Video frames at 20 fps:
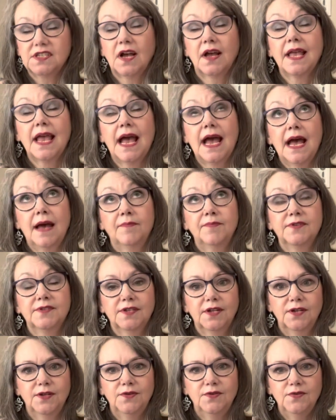I
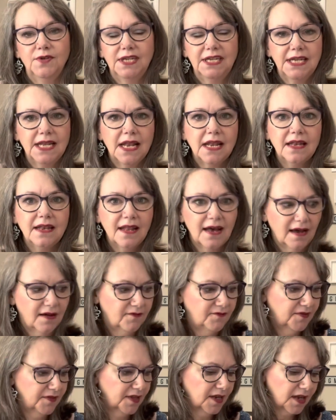absolutely
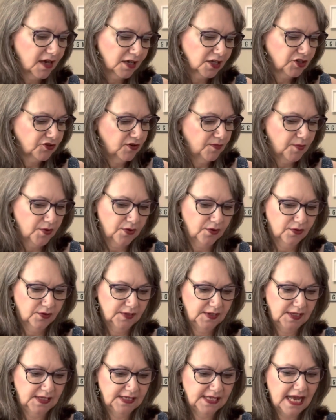love the luxury
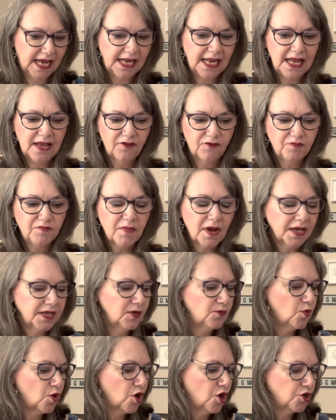boxes, and if money
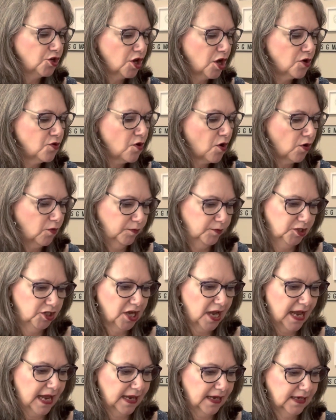were no
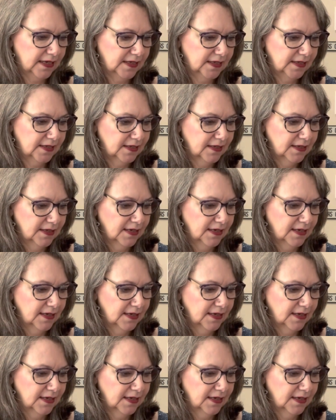object,